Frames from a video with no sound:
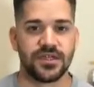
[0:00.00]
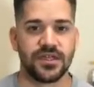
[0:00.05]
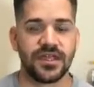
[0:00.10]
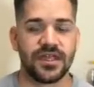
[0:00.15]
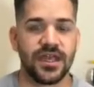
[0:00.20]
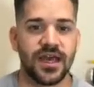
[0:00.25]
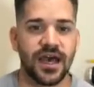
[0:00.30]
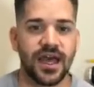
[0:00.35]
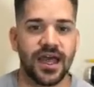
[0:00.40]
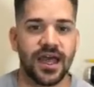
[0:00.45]
did
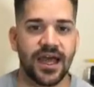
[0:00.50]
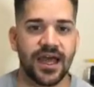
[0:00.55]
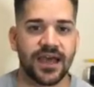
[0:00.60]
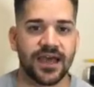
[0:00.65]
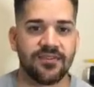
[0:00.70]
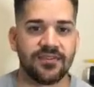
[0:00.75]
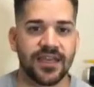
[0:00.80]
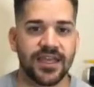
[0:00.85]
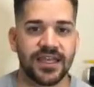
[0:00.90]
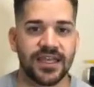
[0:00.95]
not
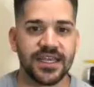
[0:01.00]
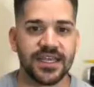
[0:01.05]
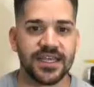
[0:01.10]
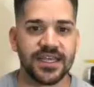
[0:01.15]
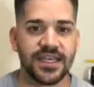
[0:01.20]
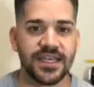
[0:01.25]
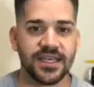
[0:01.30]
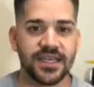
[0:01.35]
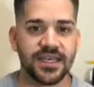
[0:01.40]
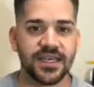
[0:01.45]
have a
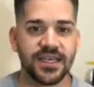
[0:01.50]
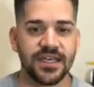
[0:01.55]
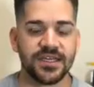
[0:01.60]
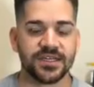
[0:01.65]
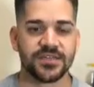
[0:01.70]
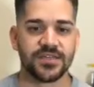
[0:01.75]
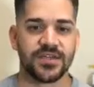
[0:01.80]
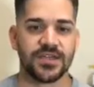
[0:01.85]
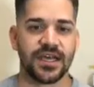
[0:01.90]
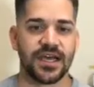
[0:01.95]
king,
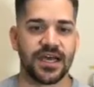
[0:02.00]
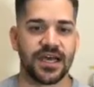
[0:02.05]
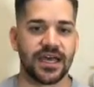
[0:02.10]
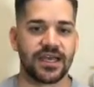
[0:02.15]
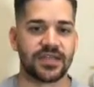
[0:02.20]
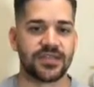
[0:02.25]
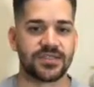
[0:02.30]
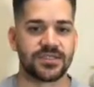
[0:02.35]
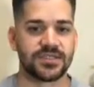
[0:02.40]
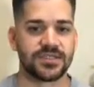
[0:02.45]
so they
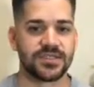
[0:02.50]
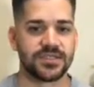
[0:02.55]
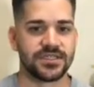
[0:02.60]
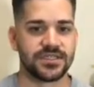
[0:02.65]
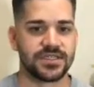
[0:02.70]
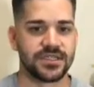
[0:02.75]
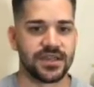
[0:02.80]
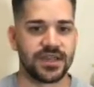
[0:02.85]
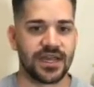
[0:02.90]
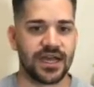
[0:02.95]
had just
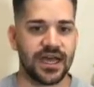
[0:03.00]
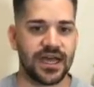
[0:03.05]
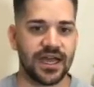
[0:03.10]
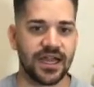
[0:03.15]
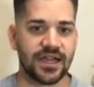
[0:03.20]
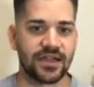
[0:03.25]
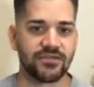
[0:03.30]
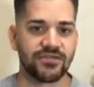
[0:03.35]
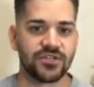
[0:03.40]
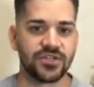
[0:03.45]
this
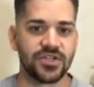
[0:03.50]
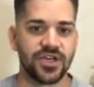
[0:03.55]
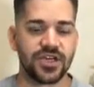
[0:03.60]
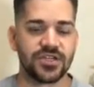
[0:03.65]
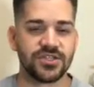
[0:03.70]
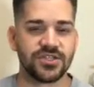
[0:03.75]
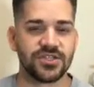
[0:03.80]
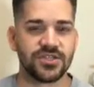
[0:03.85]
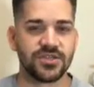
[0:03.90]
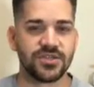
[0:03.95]
line of
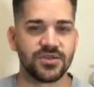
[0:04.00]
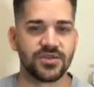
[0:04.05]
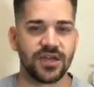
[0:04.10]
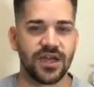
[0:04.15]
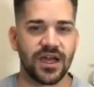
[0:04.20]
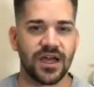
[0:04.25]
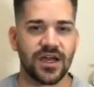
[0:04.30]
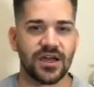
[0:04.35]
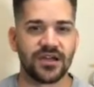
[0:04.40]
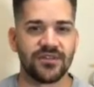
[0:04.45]
judges who
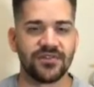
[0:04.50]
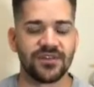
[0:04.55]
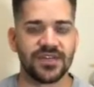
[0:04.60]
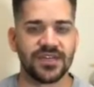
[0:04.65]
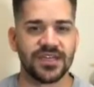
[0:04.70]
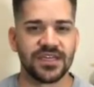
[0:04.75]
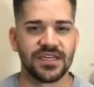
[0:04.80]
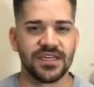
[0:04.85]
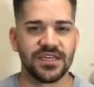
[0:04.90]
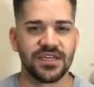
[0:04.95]
kind of
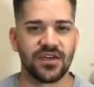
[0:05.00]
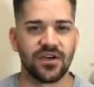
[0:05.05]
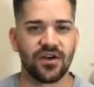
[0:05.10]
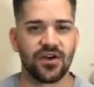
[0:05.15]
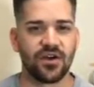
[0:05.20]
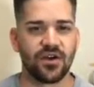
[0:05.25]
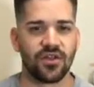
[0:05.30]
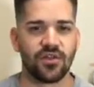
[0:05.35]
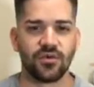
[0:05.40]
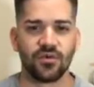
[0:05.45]
did
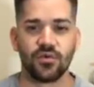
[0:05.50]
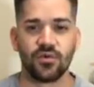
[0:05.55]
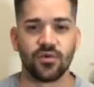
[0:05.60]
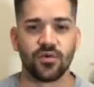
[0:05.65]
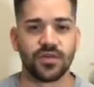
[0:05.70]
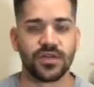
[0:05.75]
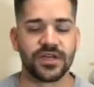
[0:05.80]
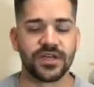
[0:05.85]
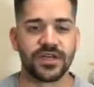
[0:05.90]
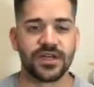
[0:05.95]
all the
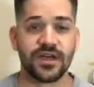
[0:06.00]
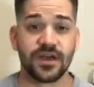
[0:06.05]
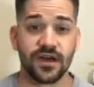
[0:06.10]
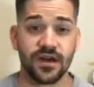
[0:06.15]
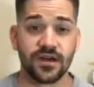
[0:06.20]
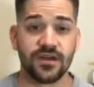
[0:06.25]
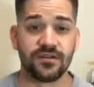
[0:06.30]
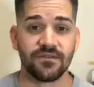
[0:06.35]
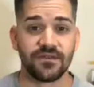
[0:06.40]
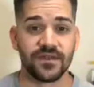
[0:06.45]
ruling
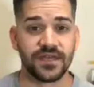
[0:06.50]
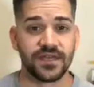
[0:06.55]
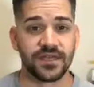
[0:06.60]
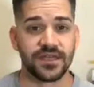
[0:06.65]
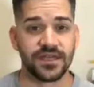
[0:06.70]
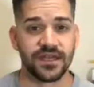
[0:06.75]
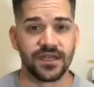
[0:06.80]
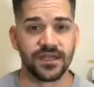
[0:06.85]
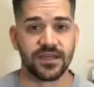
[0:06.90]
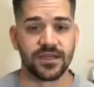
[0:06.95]
of the
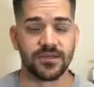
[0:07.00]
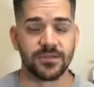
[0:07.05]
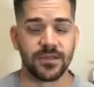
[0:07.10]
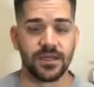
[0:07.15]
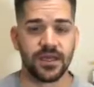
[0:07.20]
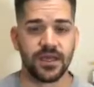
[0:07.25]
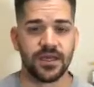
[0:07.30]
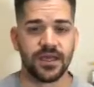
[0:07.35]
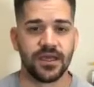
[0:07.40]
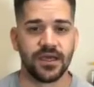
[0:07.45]
kingdom
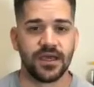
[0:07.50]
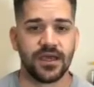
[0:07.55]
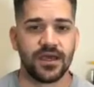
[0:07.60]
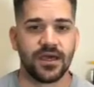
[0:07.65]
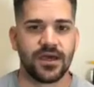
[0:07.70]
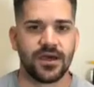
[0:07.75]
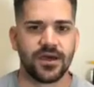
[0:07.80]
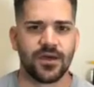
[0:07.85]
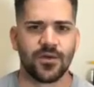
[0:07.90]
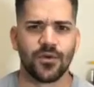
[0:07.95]

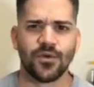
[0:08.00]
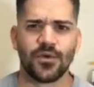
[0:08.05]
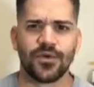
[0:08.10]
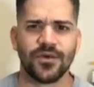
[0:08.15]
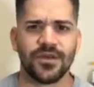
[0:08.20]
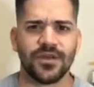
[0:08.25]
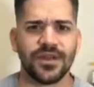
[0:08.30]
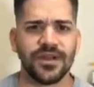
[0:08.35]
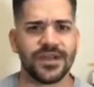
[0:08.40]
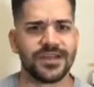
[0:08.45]
uh,
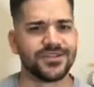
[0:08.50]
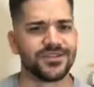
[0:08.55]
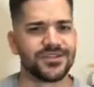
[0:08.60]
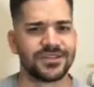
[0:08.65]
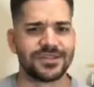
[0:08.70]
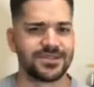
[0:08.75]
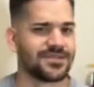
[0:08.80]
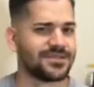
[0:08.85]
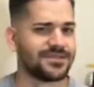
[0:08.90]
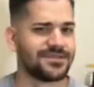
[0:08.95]
or a
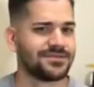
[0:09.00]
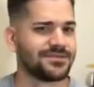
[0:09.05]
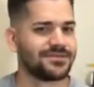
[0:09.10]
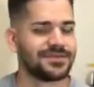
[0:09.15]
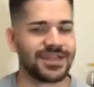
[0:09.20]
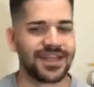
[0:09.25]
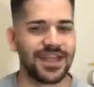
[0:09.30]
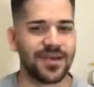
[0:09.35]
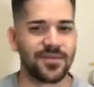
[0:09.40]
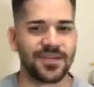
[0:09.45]
nation, because
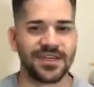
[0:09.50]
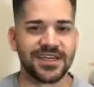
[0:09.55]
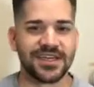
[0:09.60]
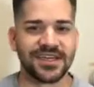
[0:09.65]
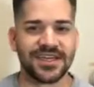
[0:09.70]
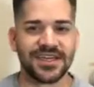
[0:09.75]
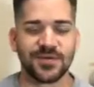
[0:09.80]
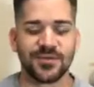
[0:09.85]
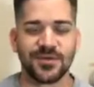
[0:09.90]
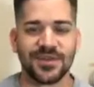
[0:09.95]
there can't be a
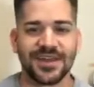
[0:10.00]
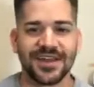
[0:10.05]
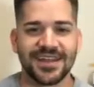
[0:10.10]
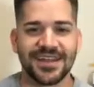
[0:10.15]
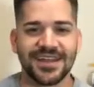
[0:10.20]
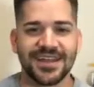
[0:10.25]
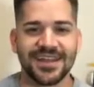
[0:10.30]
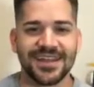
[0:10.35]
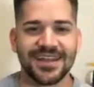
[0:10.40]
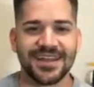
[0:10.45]
kingdom without a
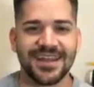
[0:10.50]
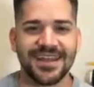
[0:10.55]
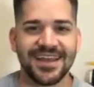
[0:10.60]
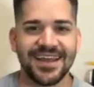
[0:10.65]
king.